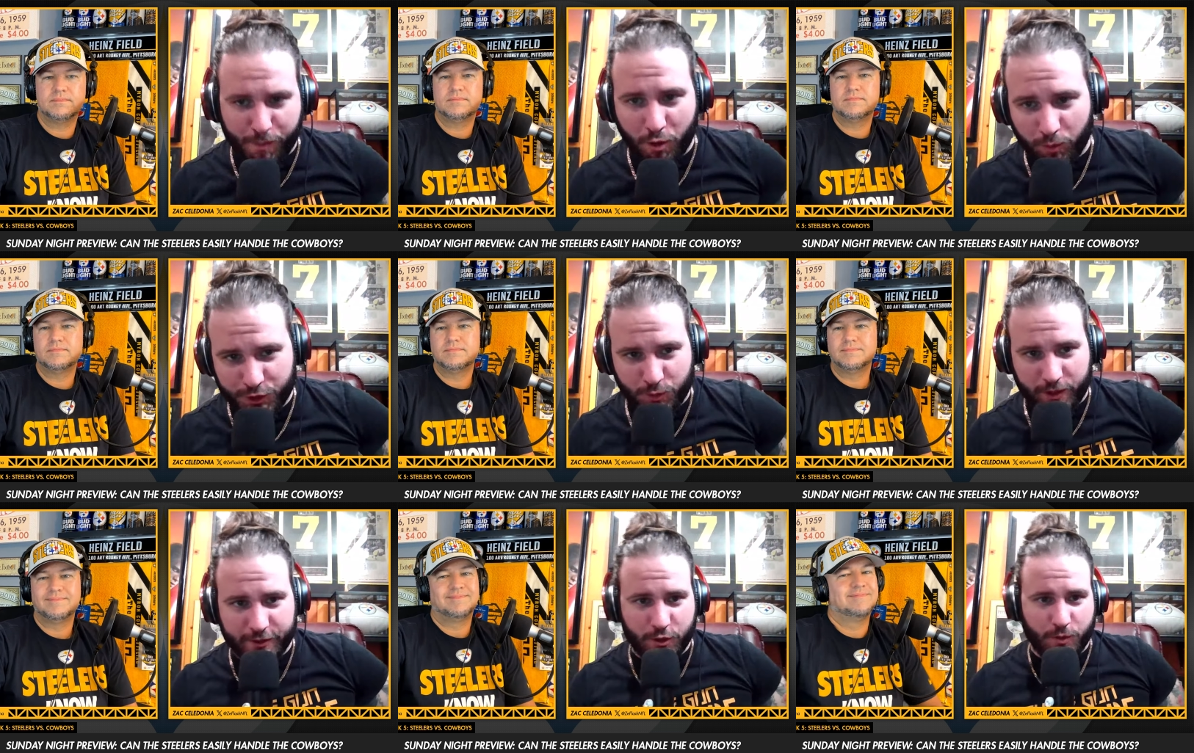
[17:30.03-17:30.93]
Speaker 1: Bowl, would you
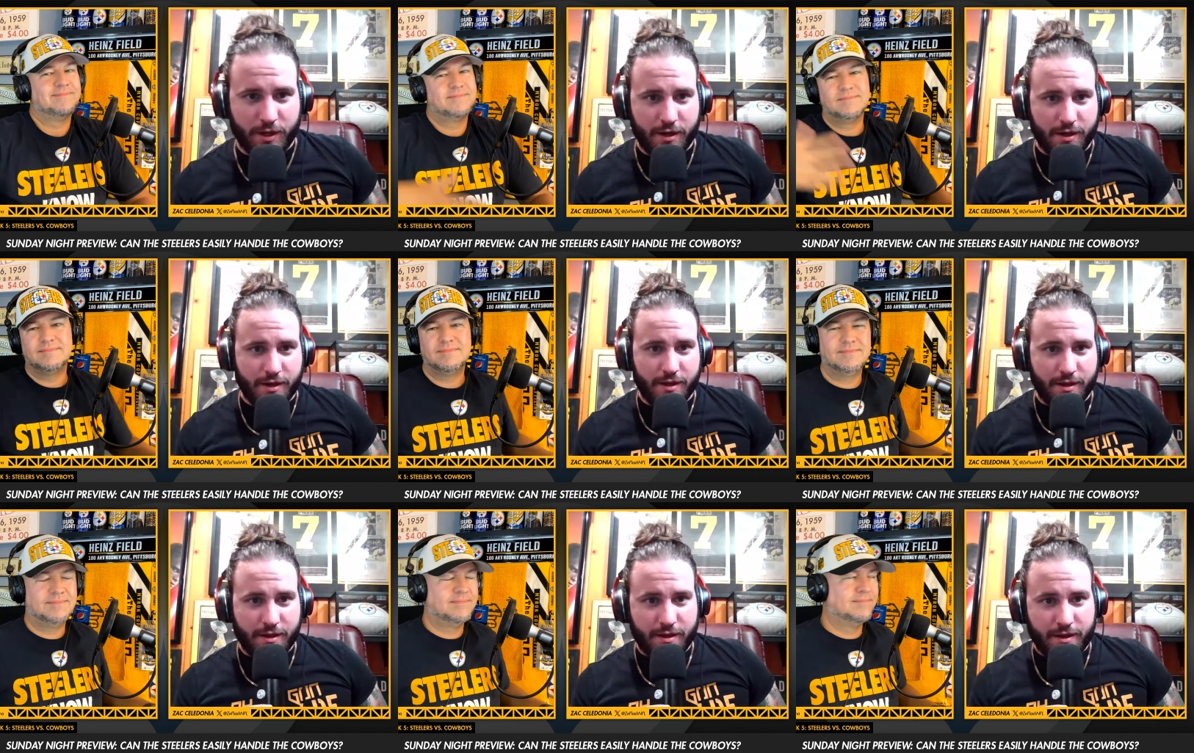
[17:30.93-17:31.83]
want to do it?
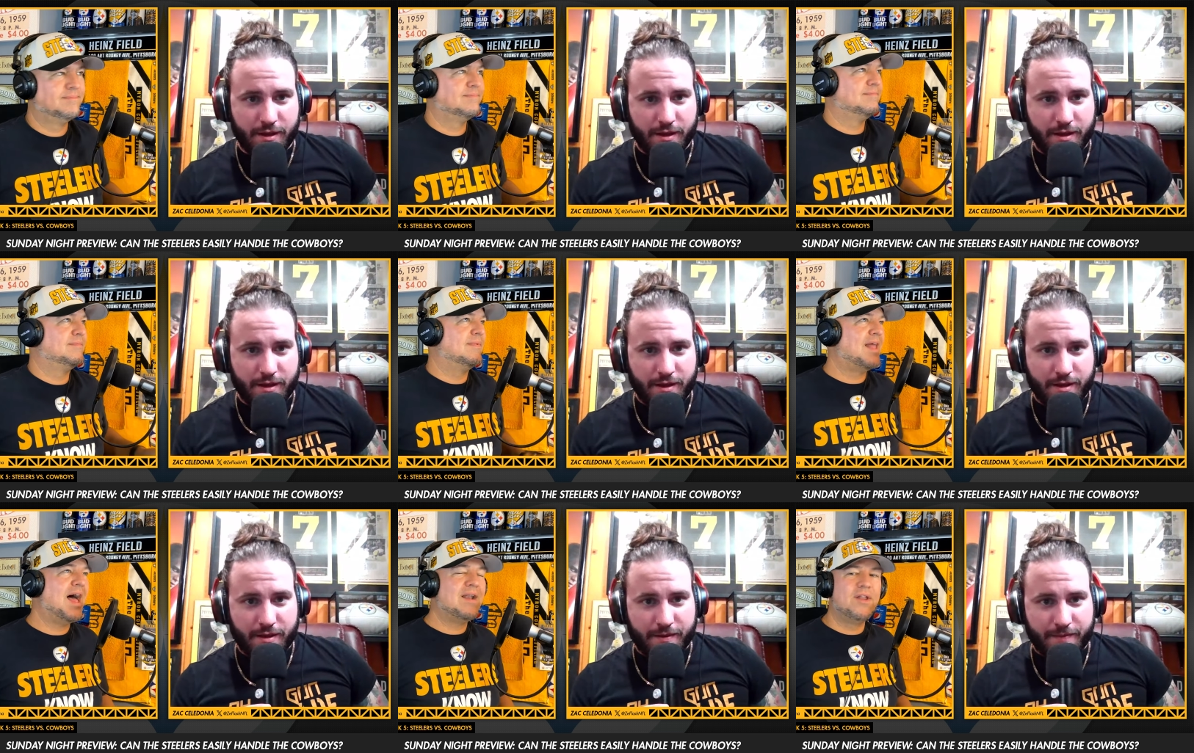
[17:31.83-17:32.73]

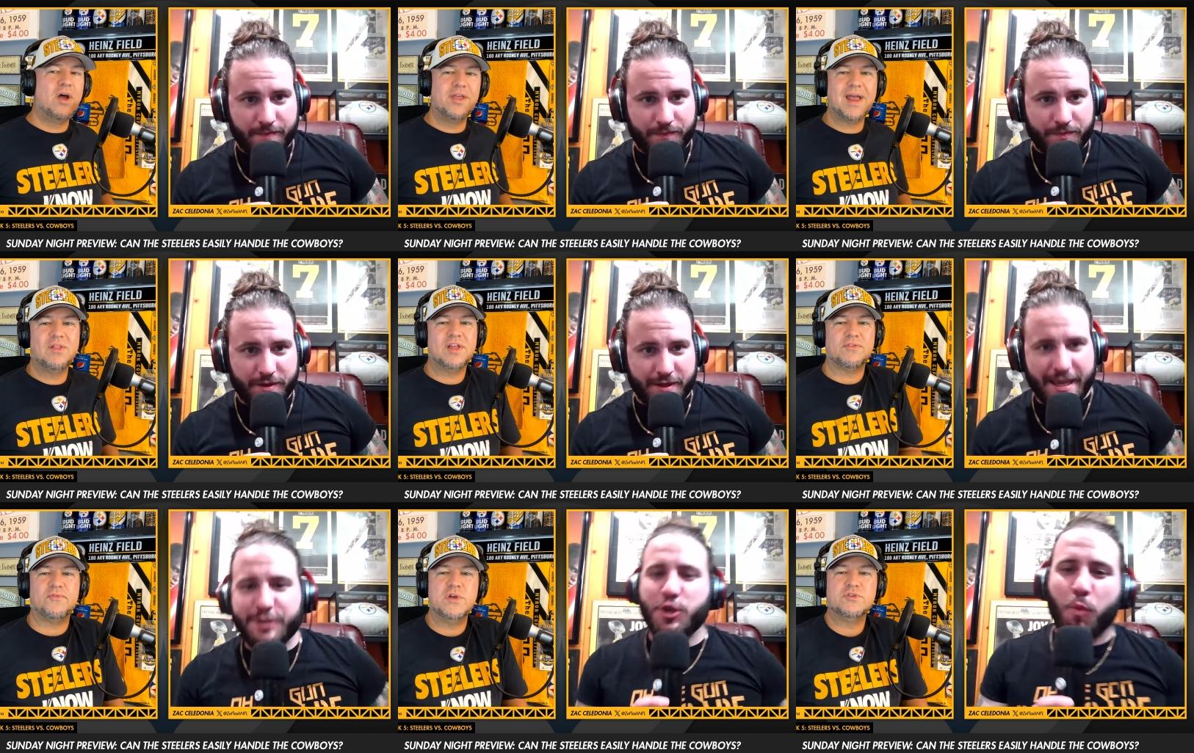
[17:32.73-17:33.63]
Mm,
Speaker 2: I don't know. You got to look at
Speaker 1: the
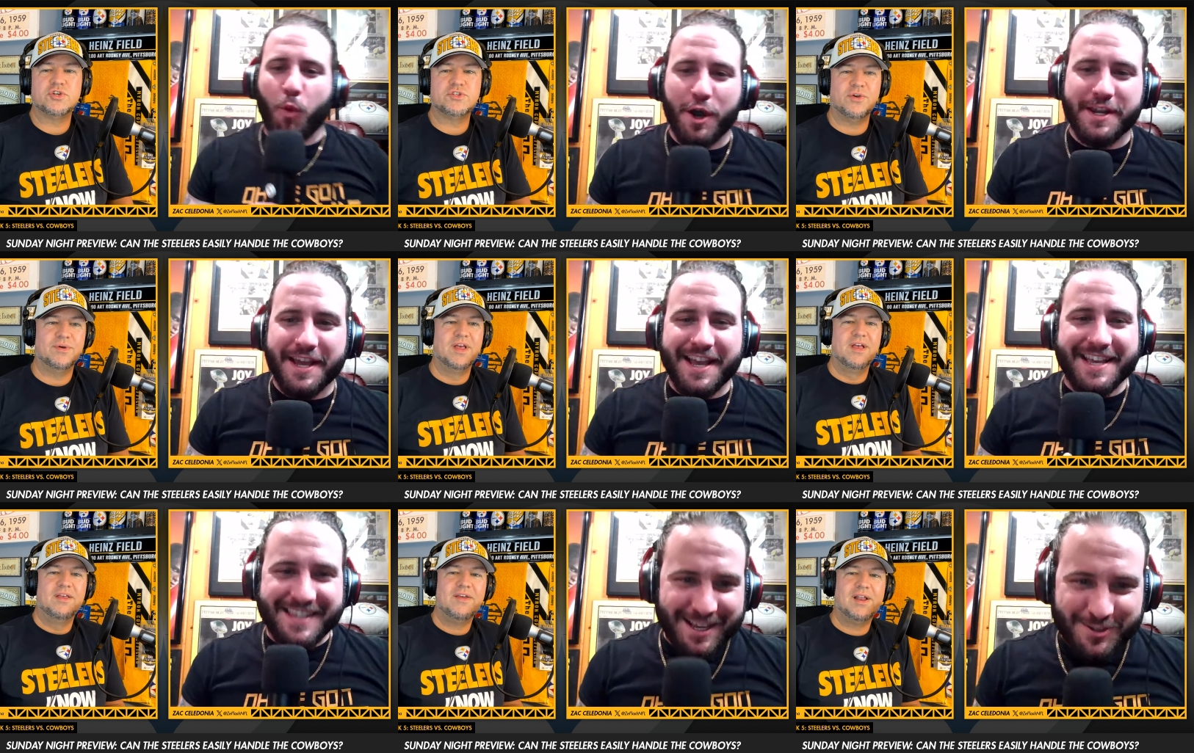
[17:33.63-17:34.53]
yes, future you would. too.
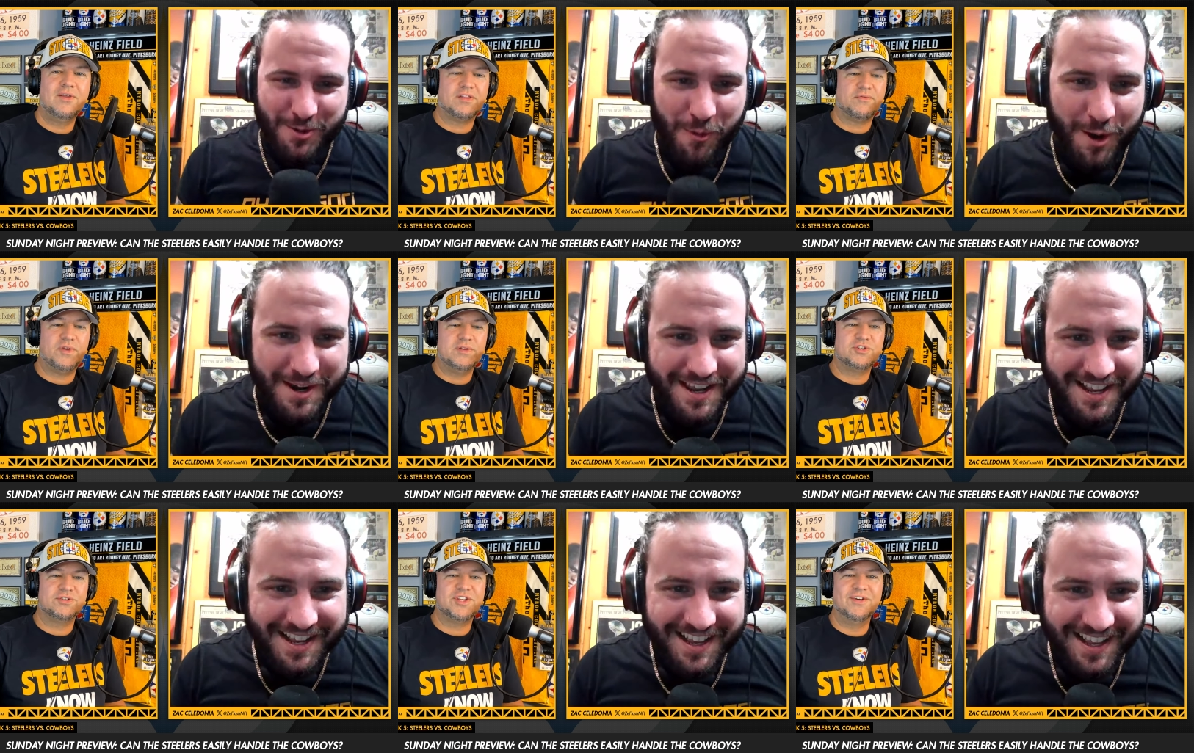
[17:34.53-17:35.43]
You got to yes, look at would. the
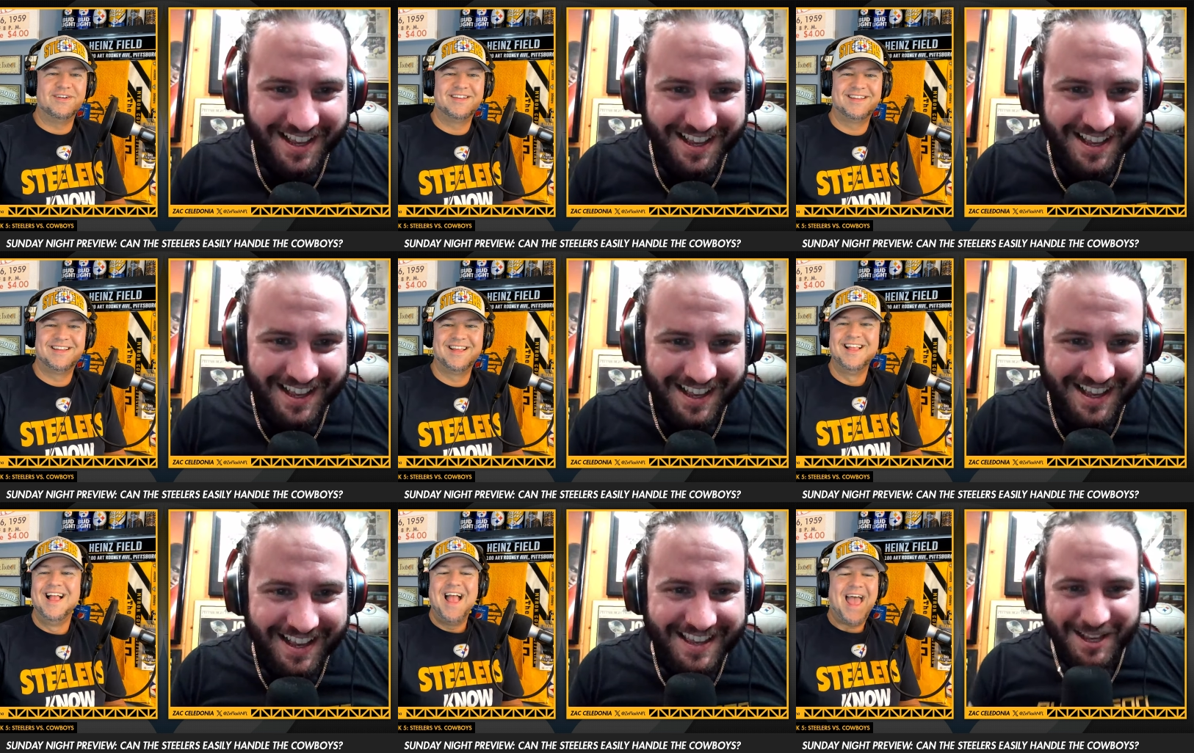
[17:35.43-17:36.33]
future too. Hey.
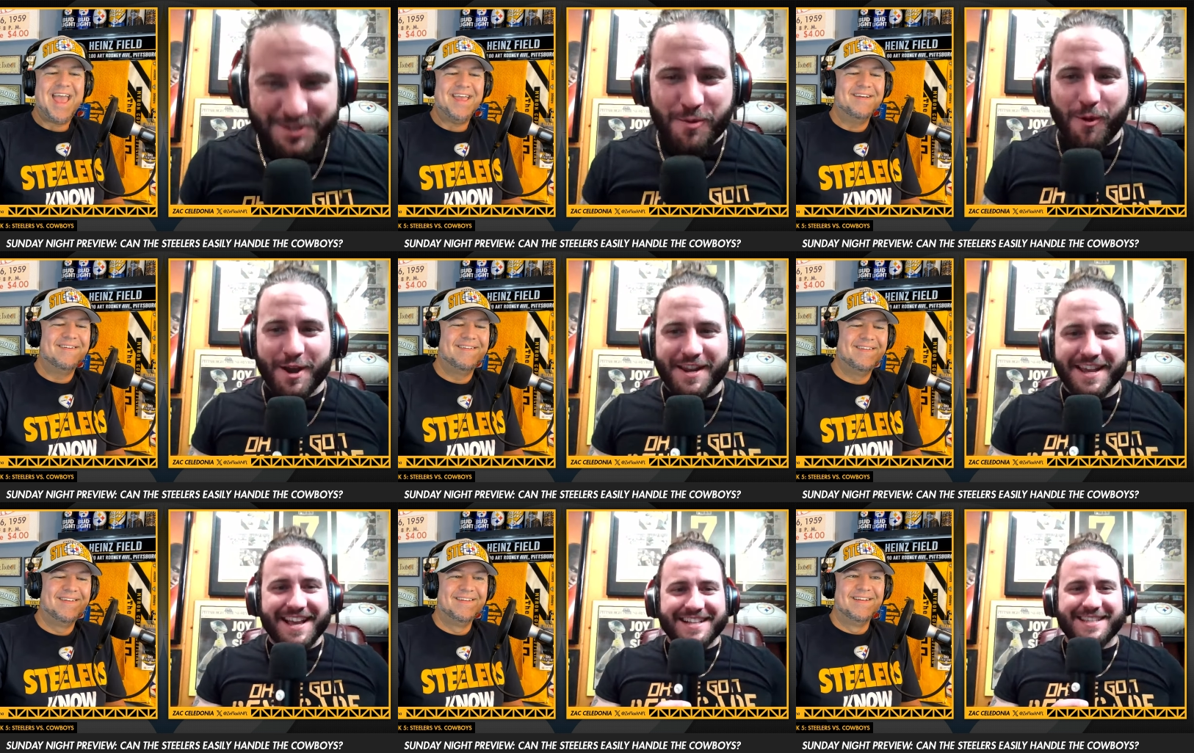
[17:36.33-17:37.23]
Yes, you would.
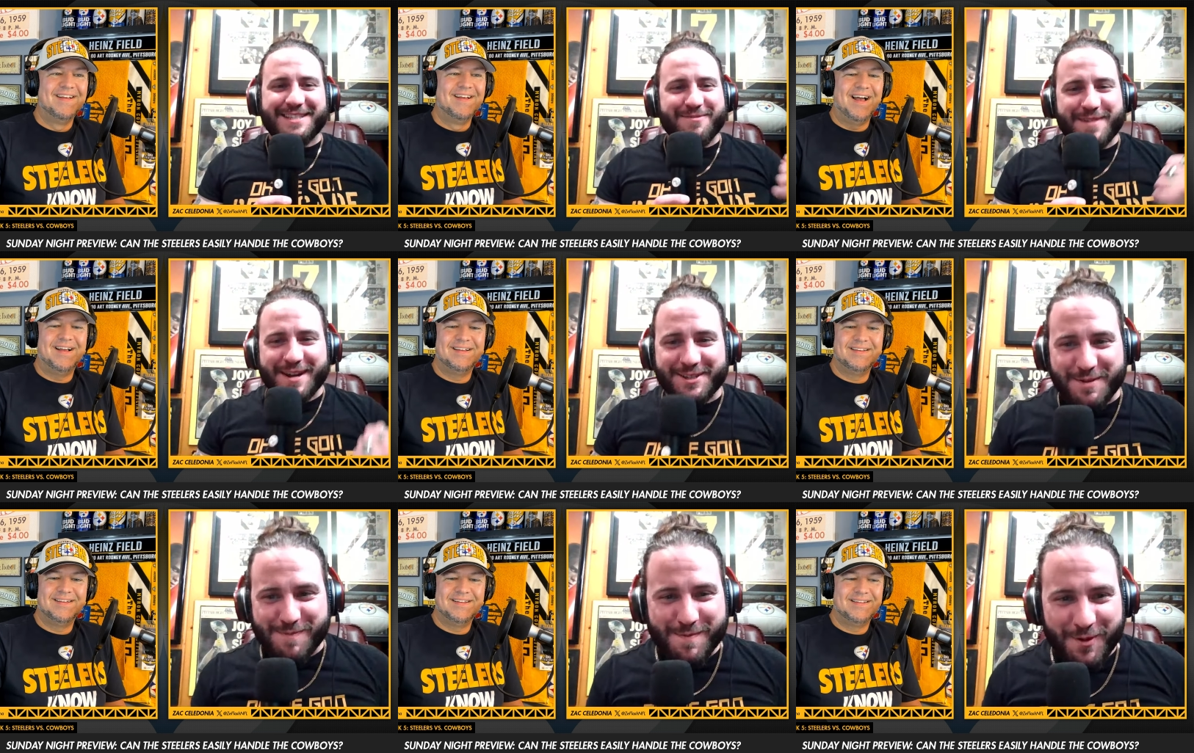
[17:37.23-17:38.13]
To, to win a
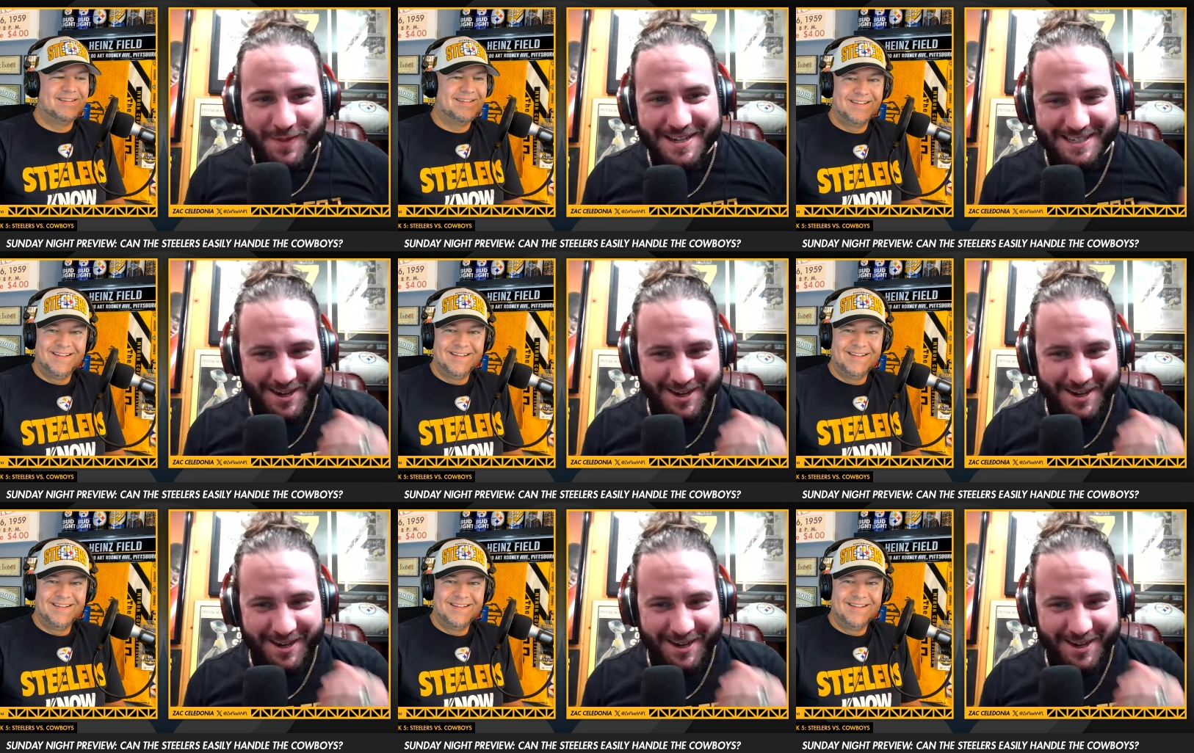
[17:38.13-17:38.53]
Super Bowl this